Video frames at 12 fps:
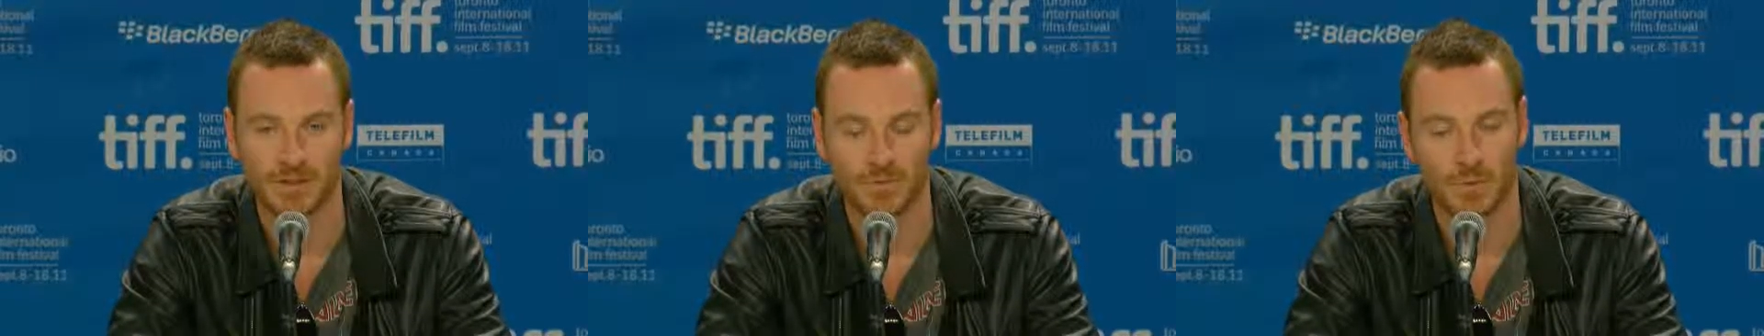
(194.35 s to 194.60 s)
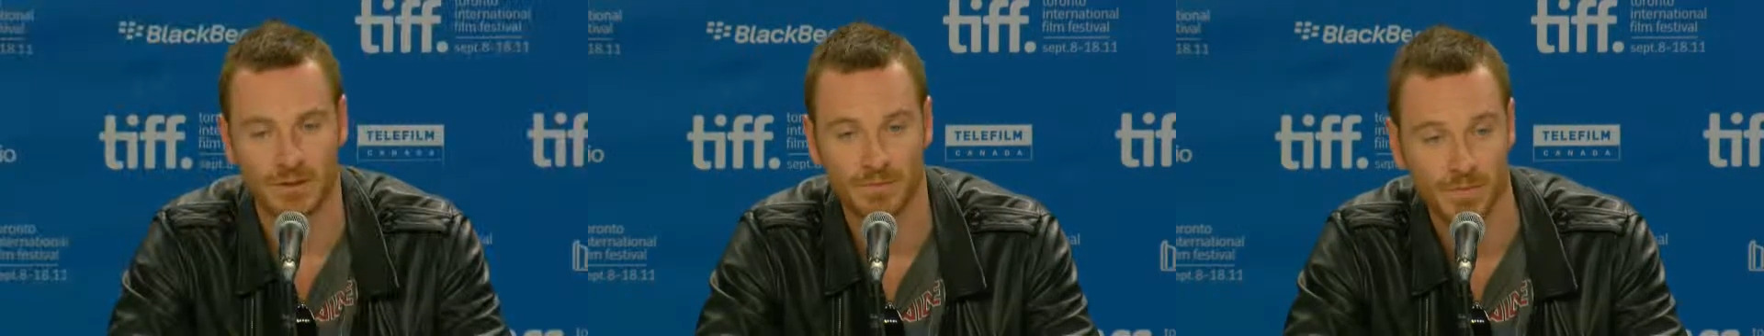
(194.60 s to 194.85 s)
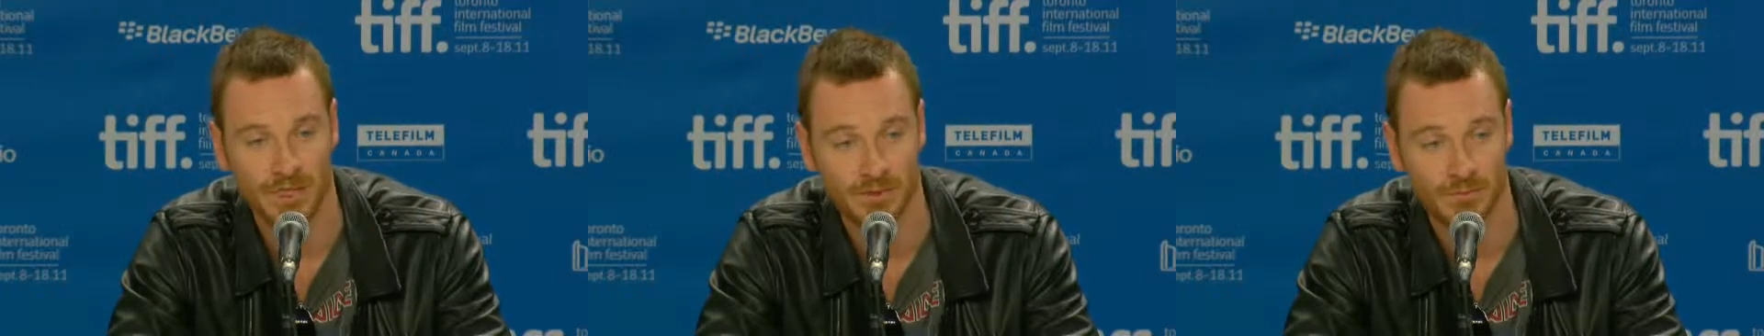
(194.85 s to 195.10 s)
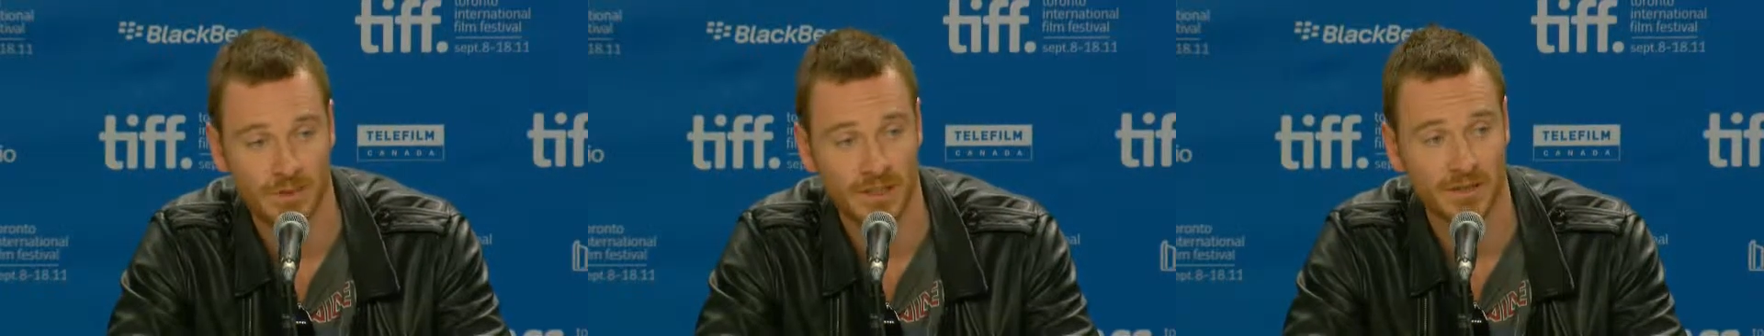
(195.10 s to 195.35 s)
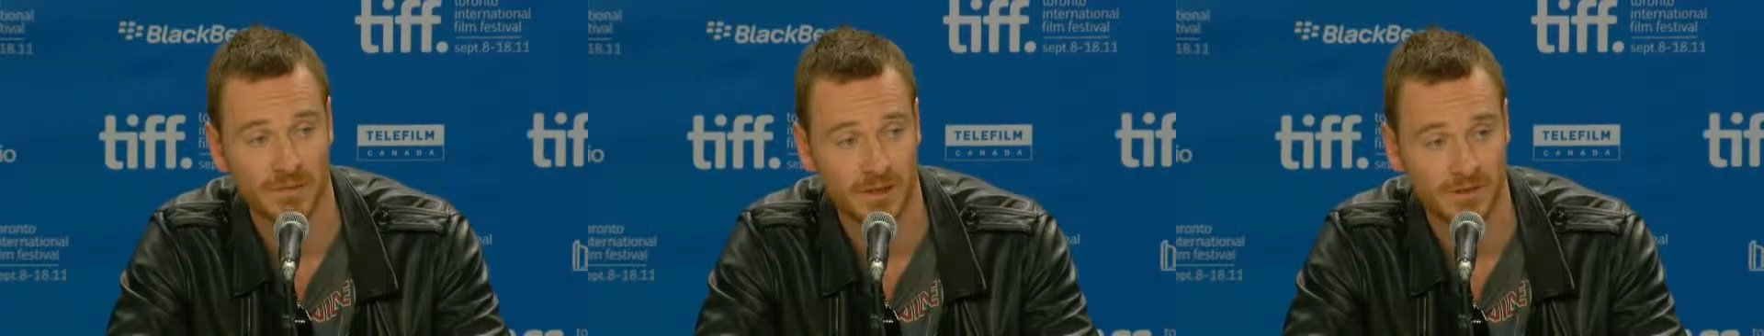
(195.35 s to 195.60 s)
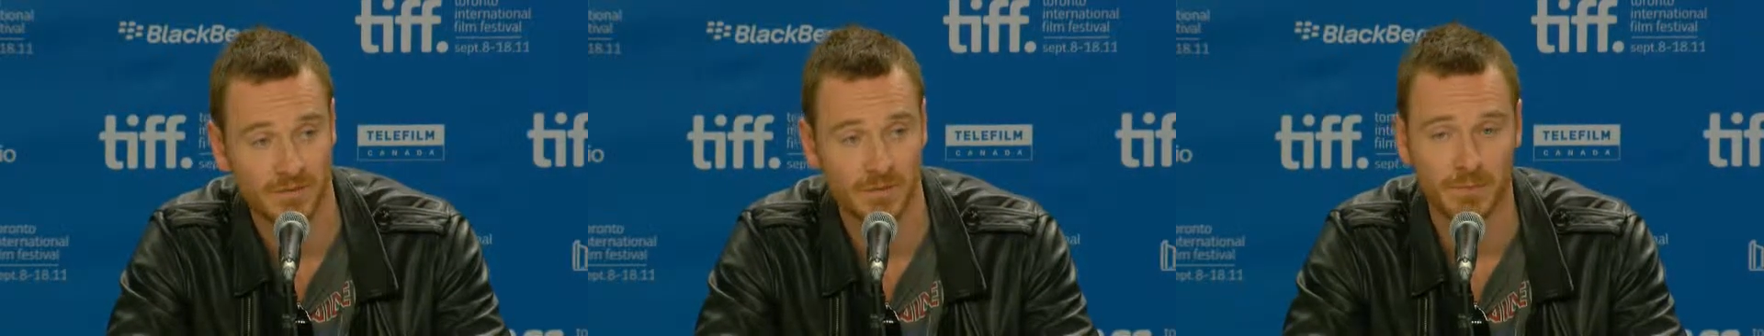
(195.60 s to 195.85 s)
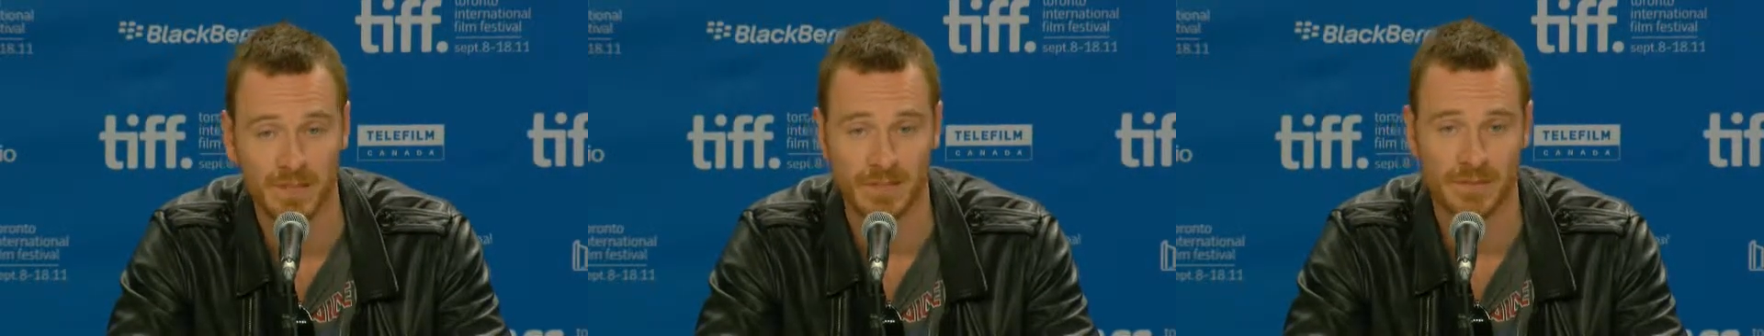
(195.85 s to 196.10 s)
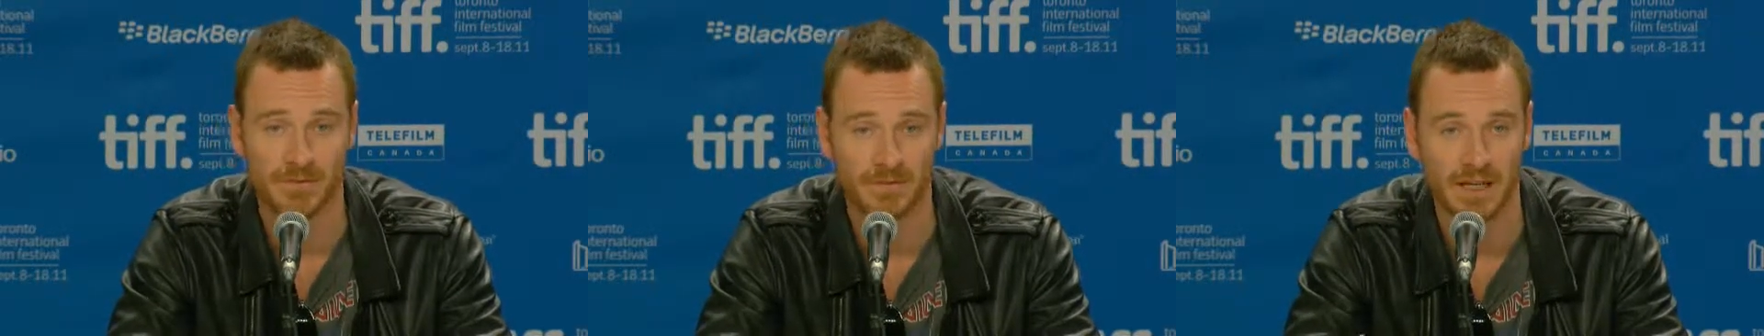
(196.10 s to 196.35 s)
And what makes it really special for me
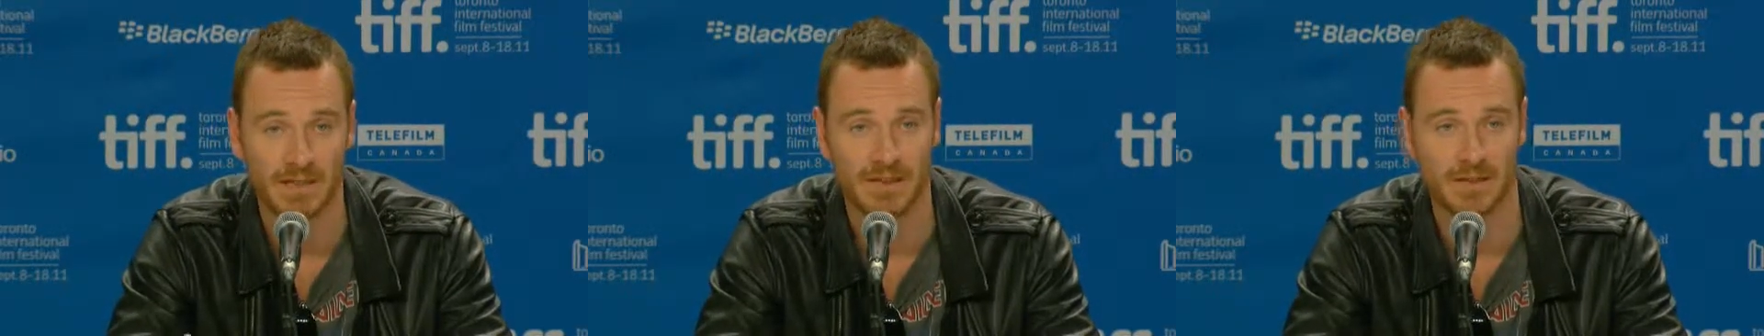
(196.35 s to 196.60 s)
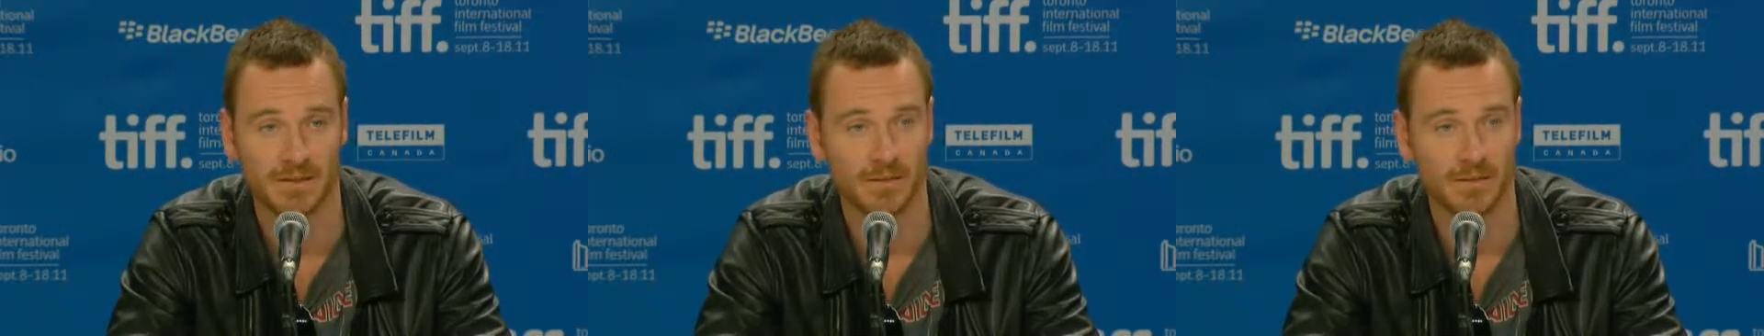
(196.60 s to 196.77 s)
is the fact that